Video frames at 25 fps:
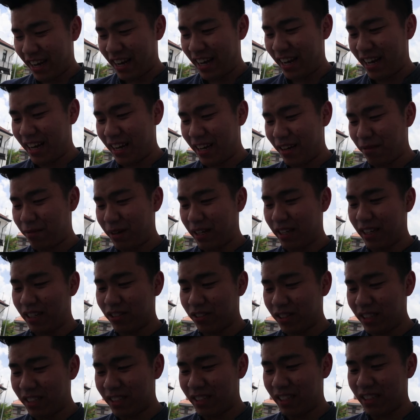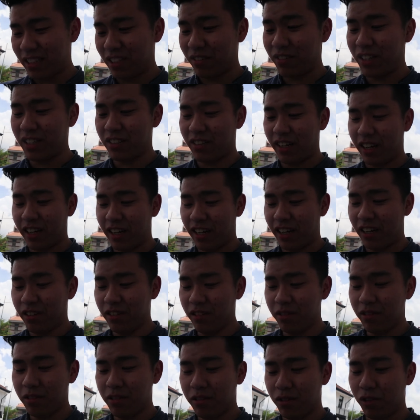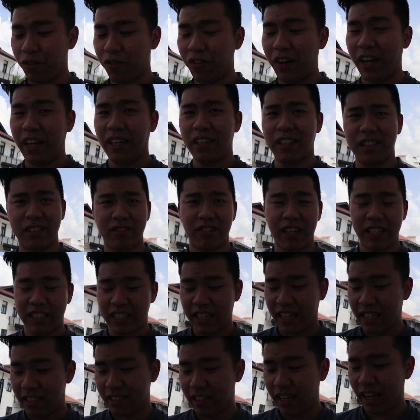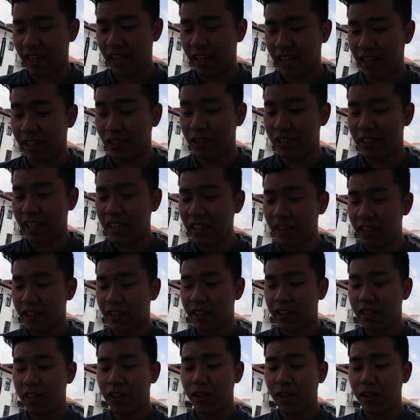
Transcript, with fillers: Uh, but there's only six of us right now to fight this Regice and I think